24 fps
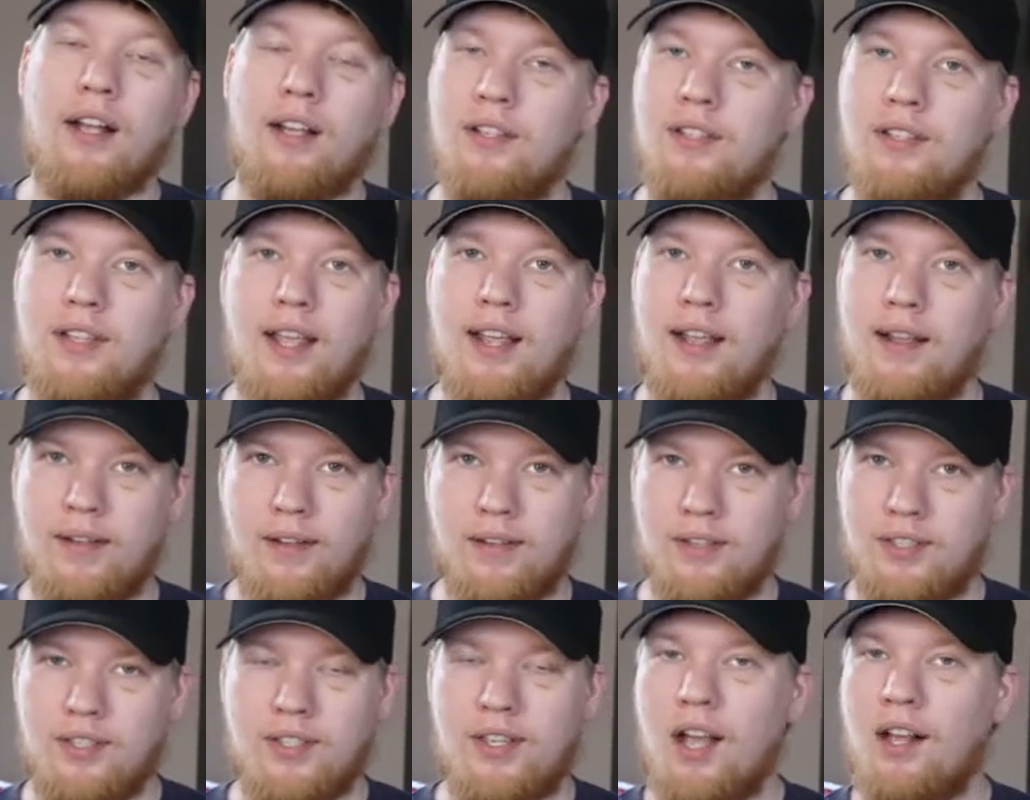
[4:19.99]
because
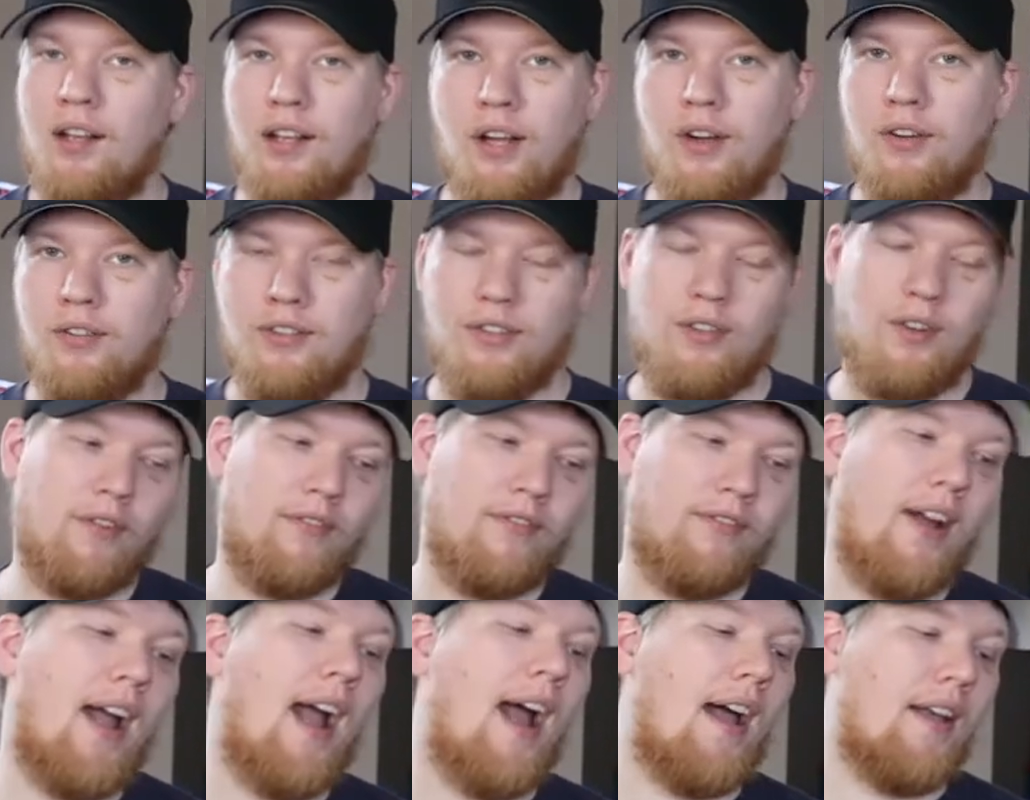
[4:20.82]
they sell out so
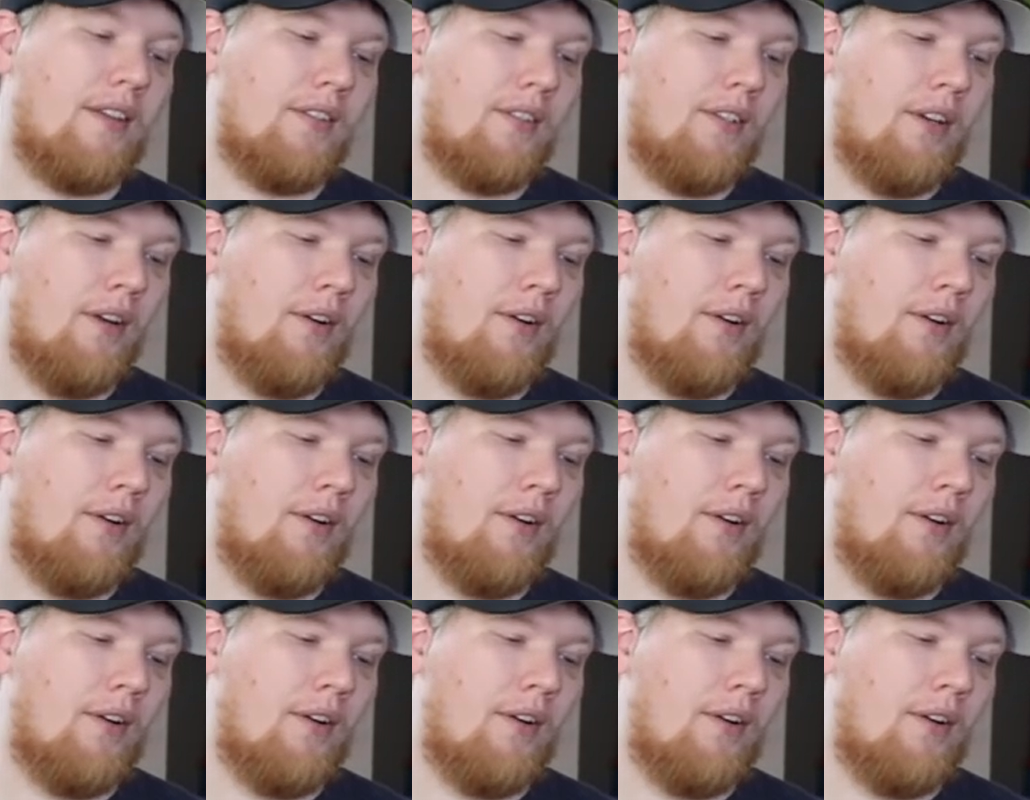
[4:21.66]
fast,